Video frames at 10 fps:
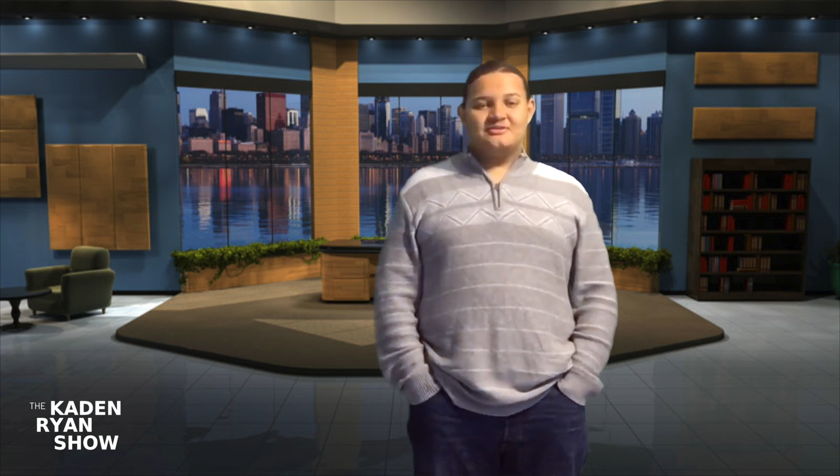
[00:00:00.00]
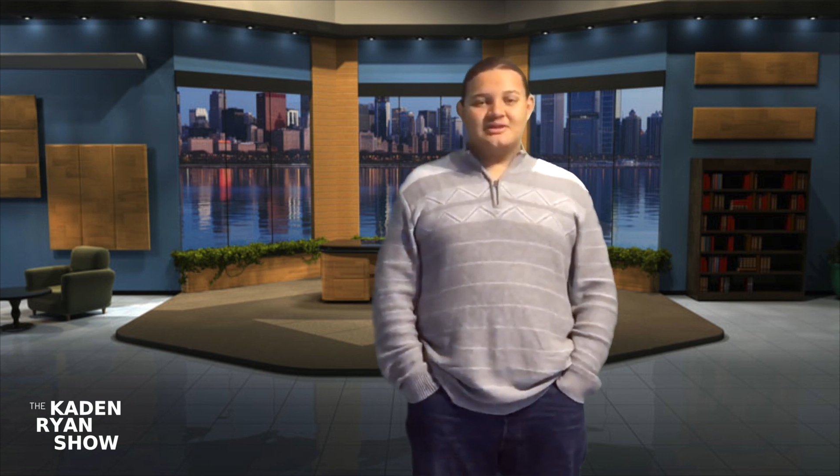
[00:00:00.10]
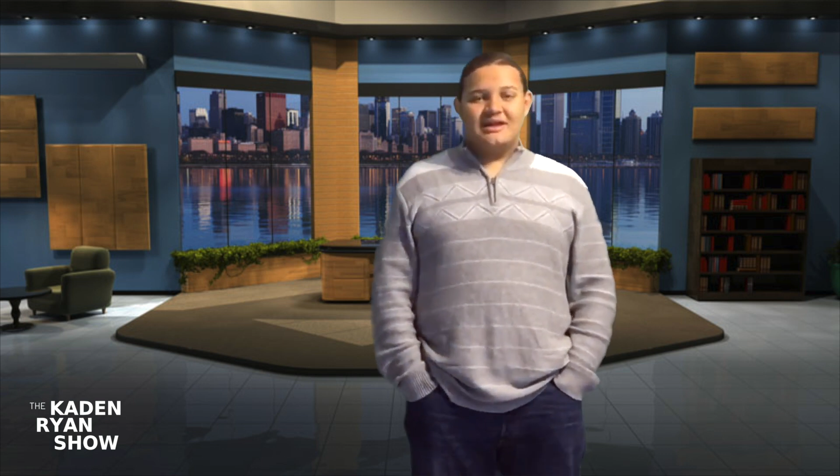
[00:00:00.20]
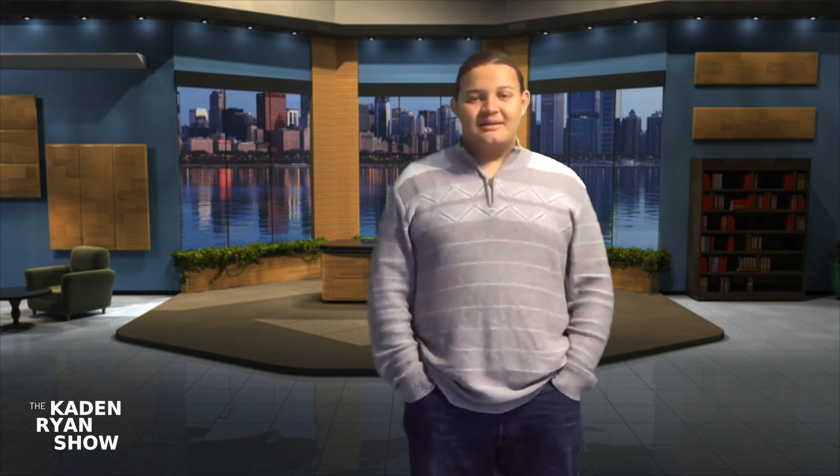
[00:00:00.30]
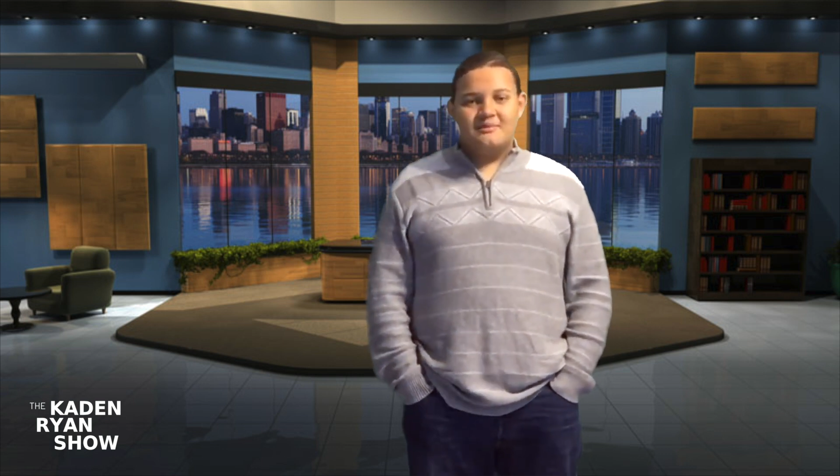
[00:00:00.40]

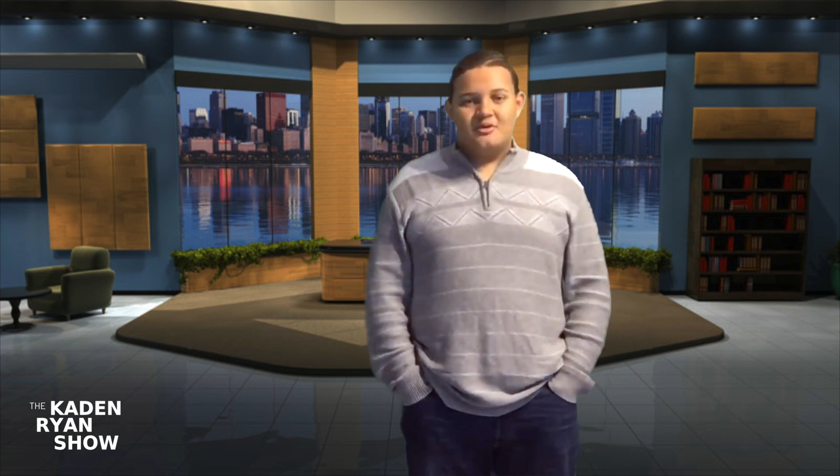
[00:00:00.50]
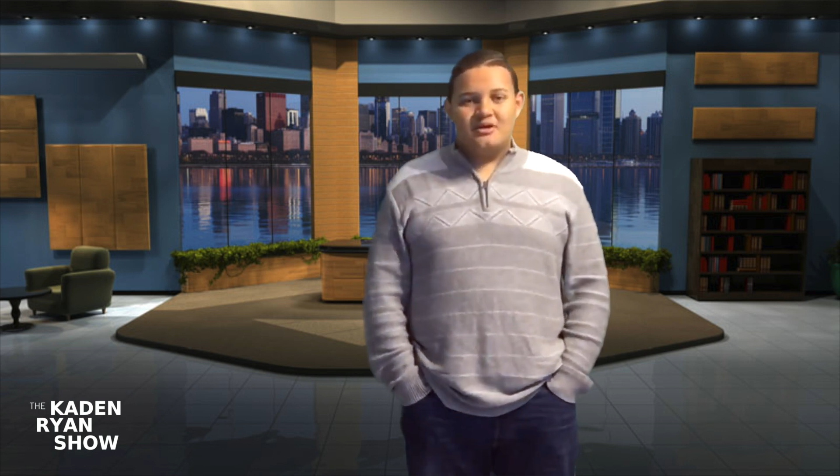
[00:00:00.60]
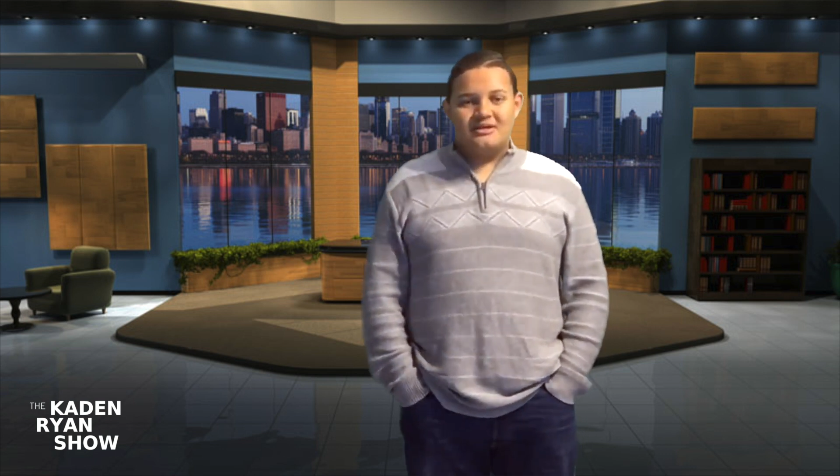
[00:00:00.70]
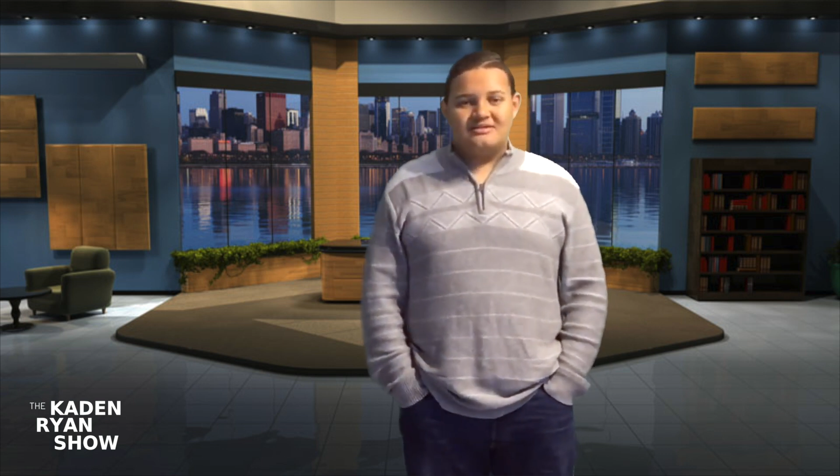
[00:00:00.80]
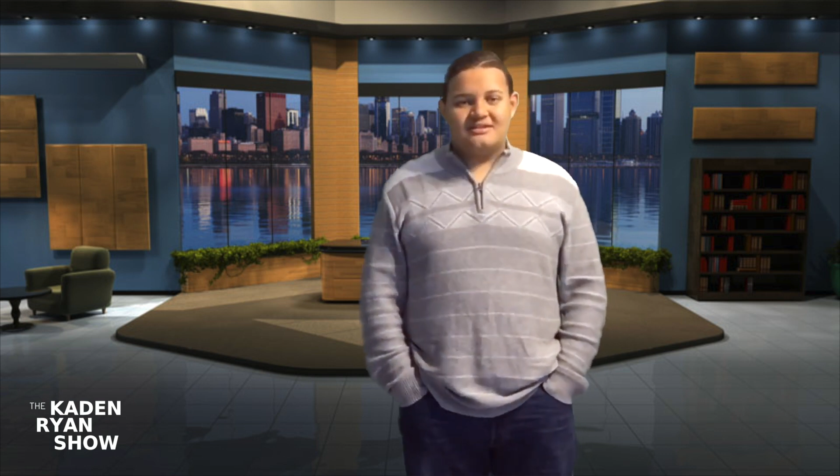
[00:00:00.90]
relate
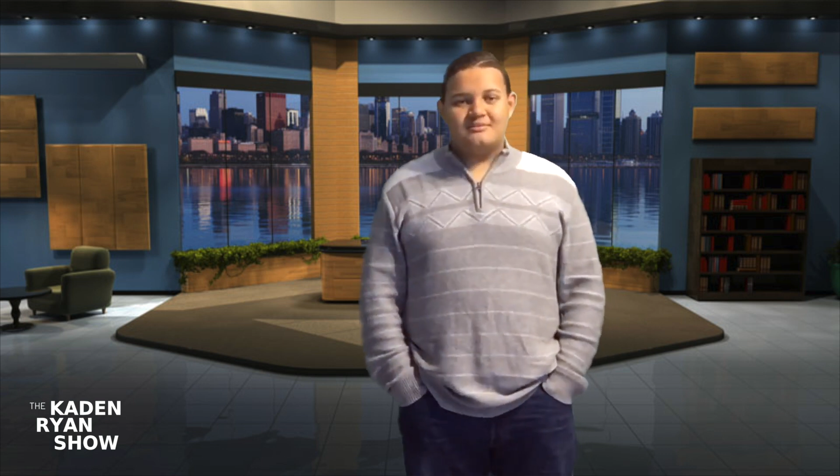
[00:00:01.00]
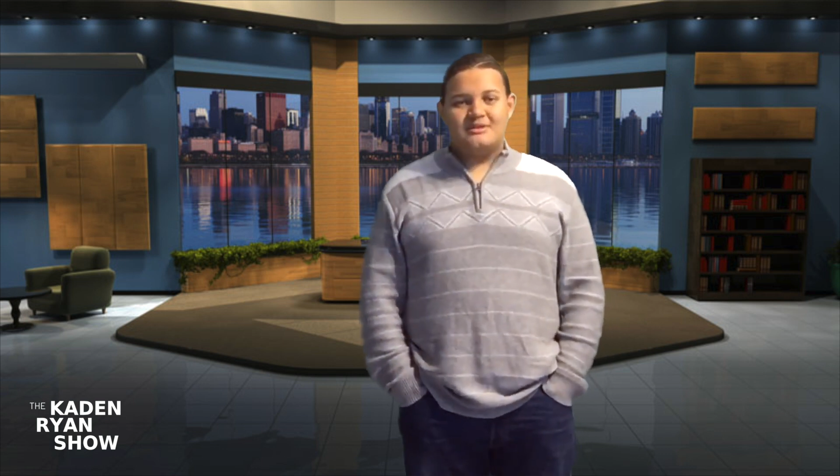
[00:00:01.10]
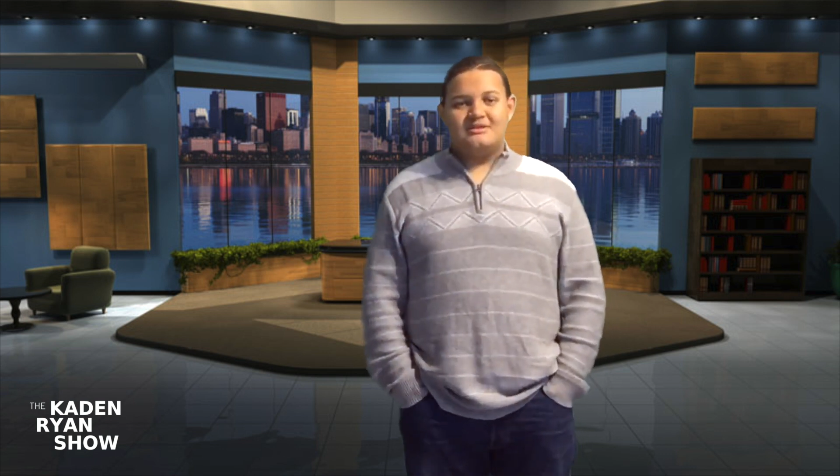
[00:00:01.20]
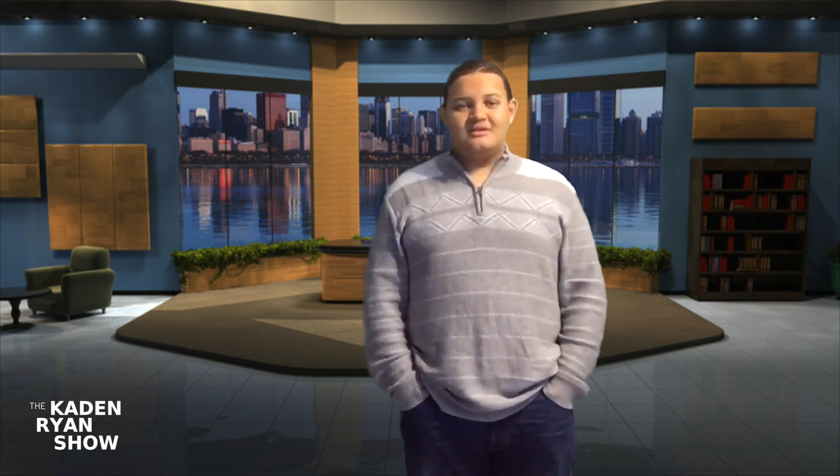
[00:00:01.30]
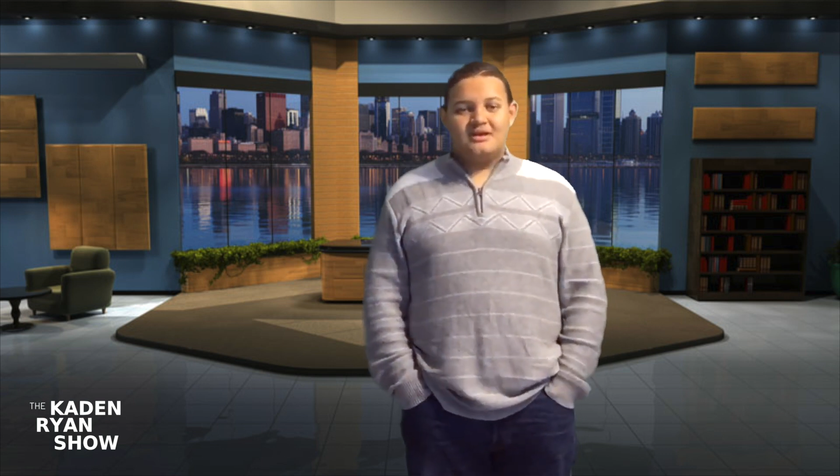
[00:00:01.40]
more instead of
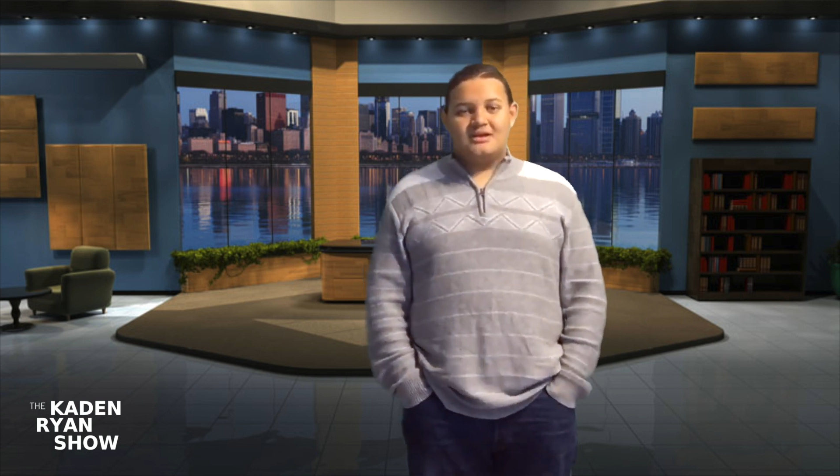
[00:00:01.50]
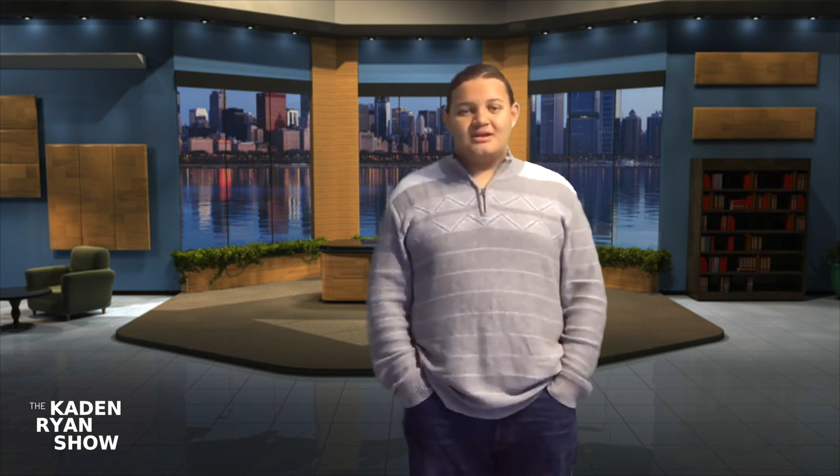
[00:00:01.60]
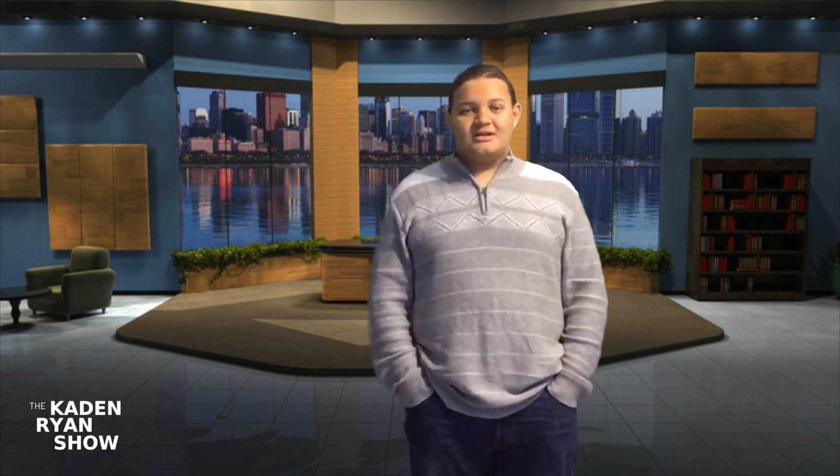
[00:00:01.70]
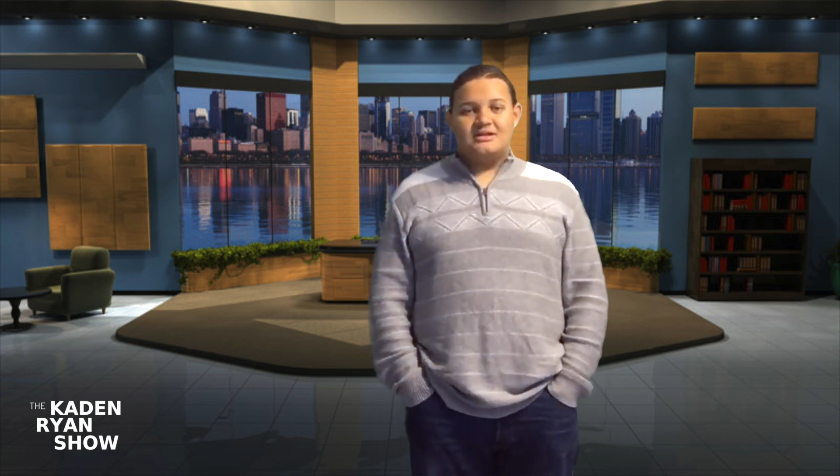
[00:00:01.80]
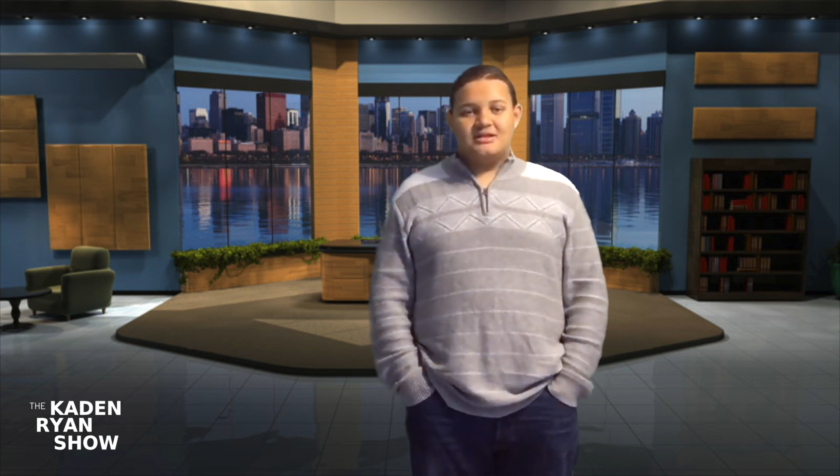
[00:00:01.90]
me talking